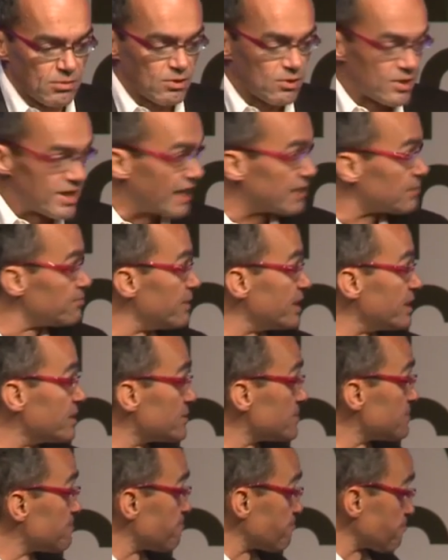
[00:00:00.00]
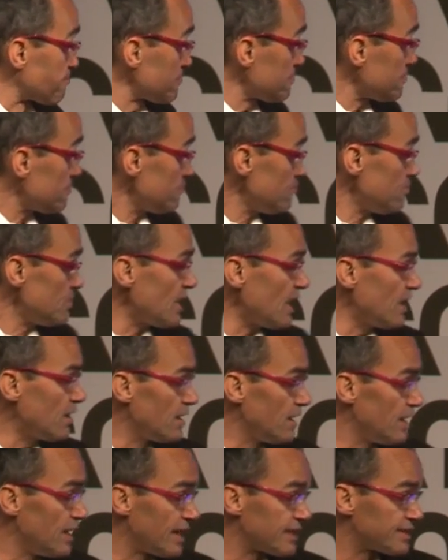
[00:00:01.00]
That means
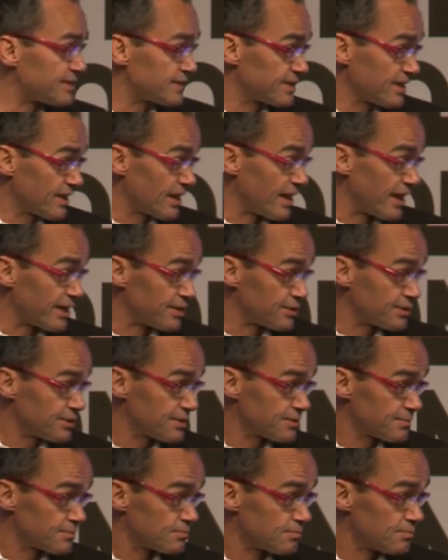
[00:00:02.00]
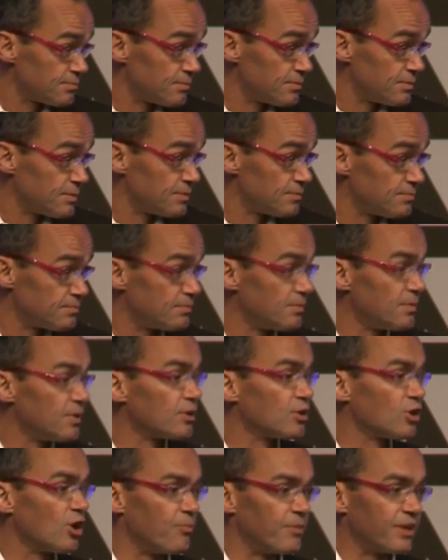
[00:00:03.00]
less clients,
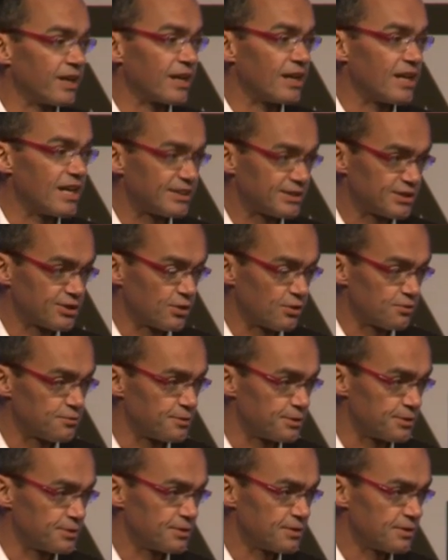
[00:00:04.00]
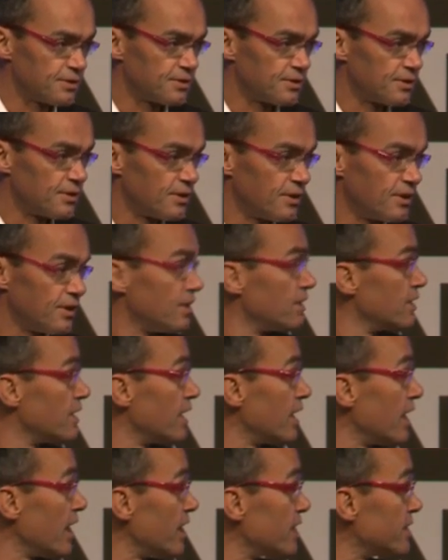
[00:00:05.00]
coming less often,
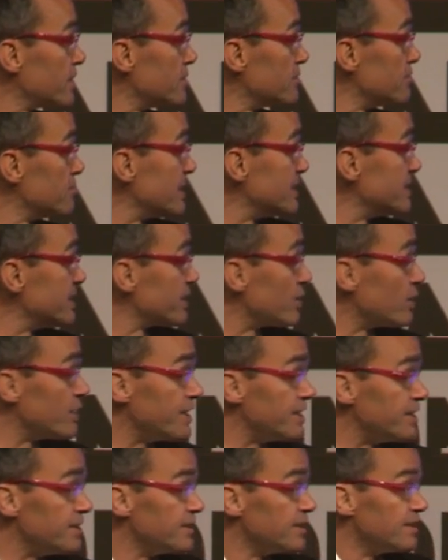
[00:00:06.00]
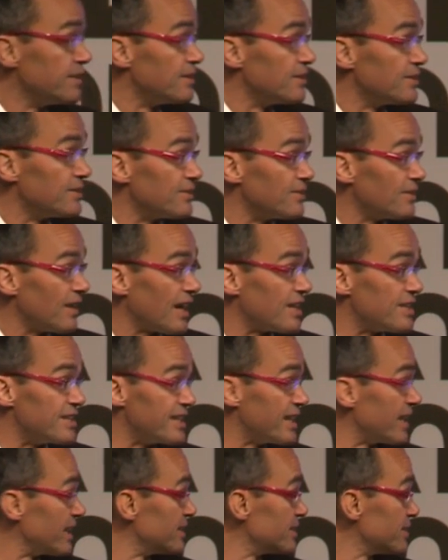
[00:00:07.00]
and basically uh, at
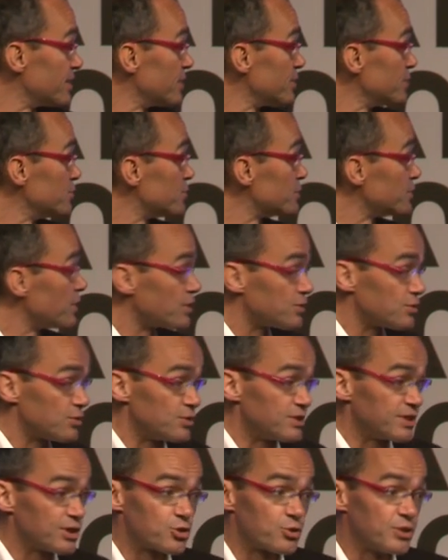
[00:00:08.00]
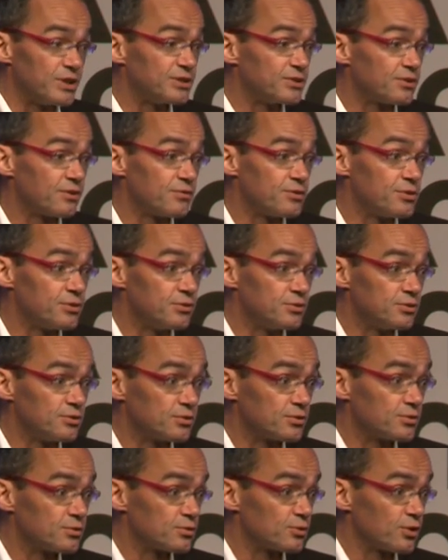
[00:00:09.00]
the end, you've got a decrease of the
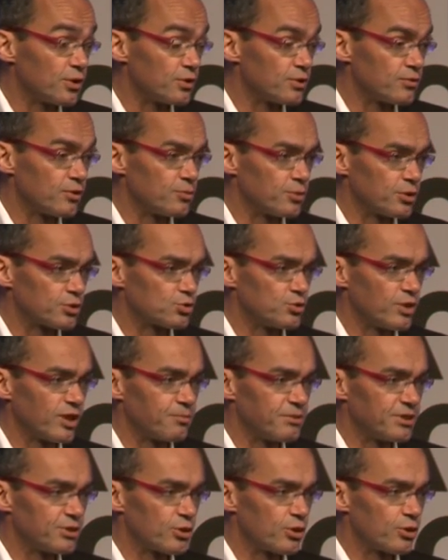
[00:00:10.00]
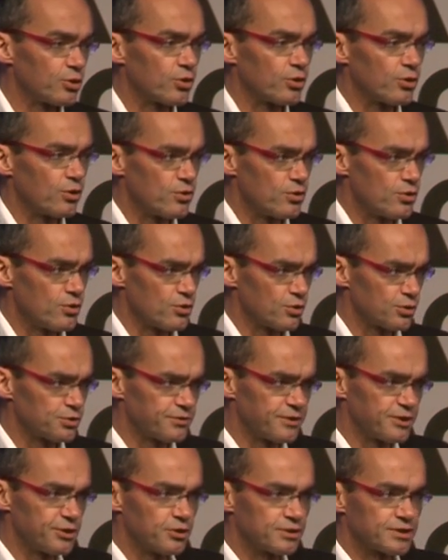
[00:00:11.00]
turnover per square meter. Uh, those
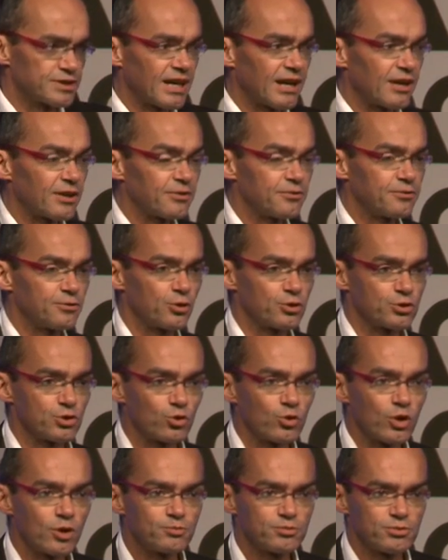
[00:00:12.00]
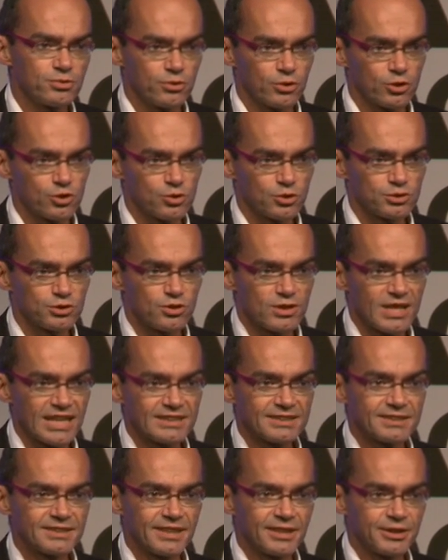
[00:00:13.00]
figures are for Europe across the
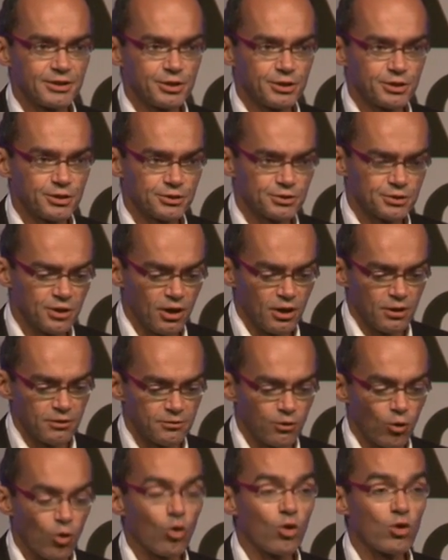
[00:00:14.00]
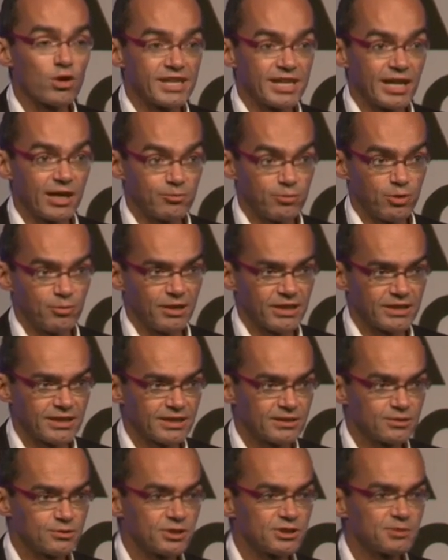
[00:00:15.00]
last 10 years for all the
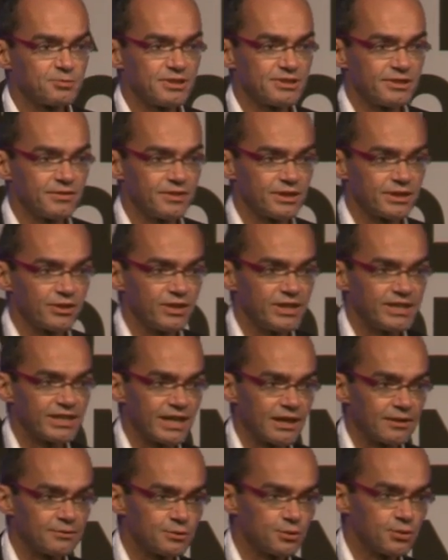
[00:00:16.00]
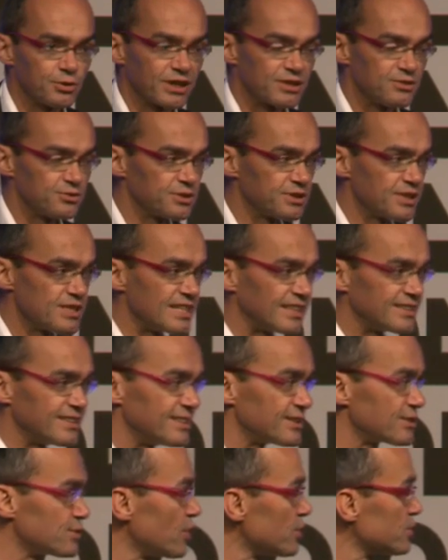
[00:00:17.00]
hypermarkets, not specifically Carrefour, and you see that
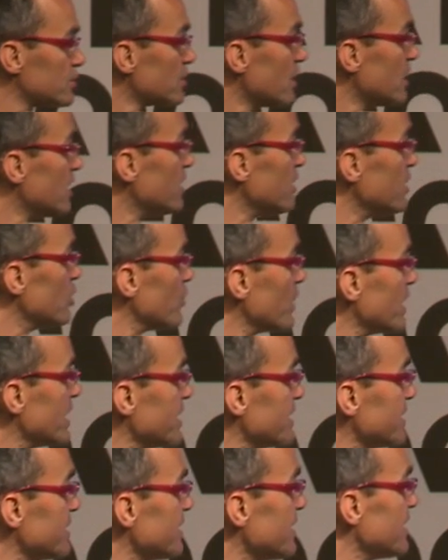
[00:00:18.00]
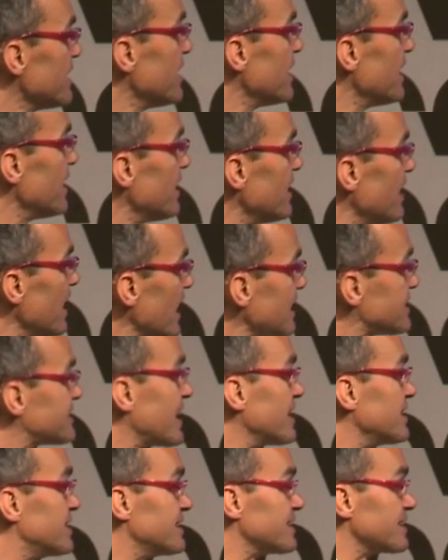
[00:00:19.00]
it's not really
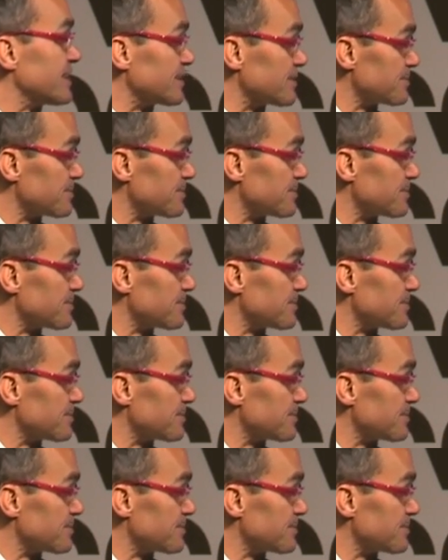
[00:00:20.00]
exciting.